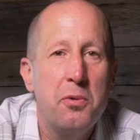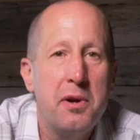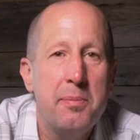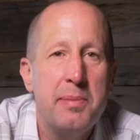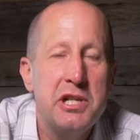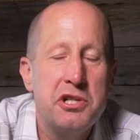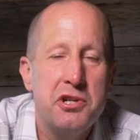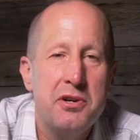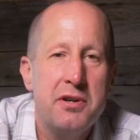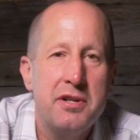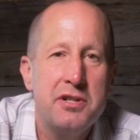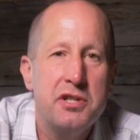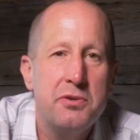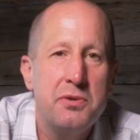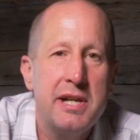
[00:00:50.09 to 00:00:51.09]
want to be sure
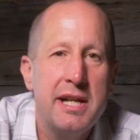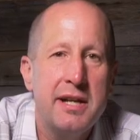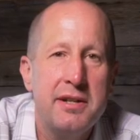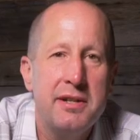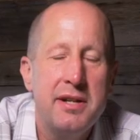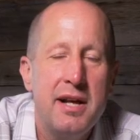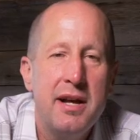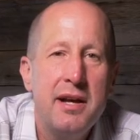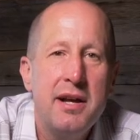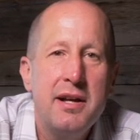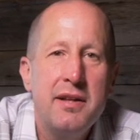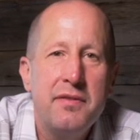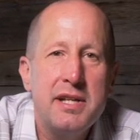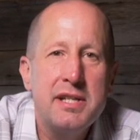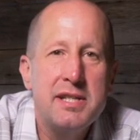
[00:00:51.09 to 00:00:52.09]
and tune in
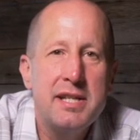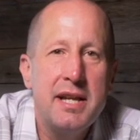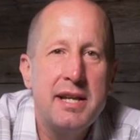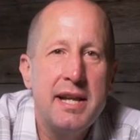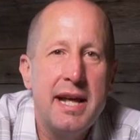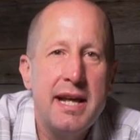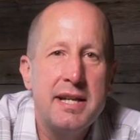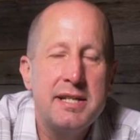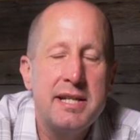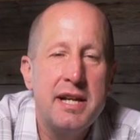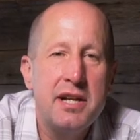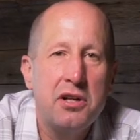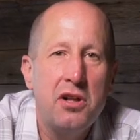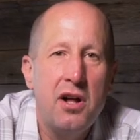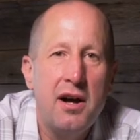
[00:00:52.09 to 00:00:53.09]
this Sunday at
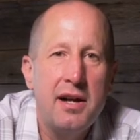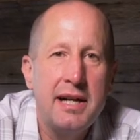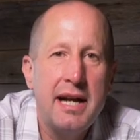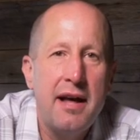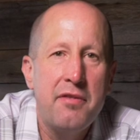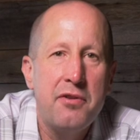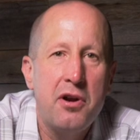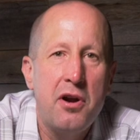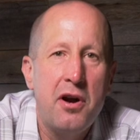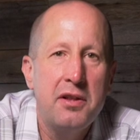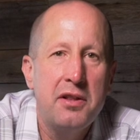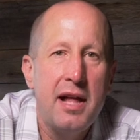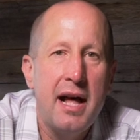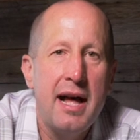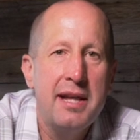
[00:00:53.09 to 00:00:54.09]
ten o'clock, either
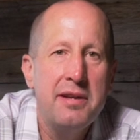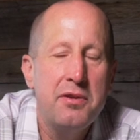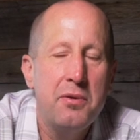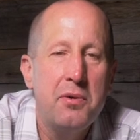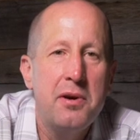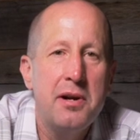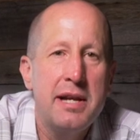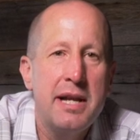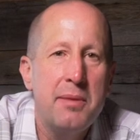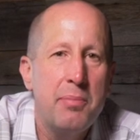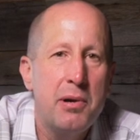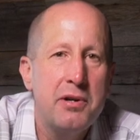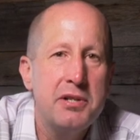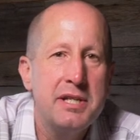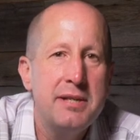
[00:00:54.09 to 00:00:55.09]
online or in
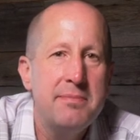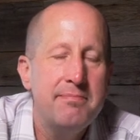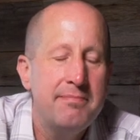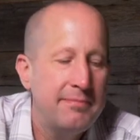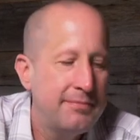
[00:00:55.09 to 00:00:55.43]
person.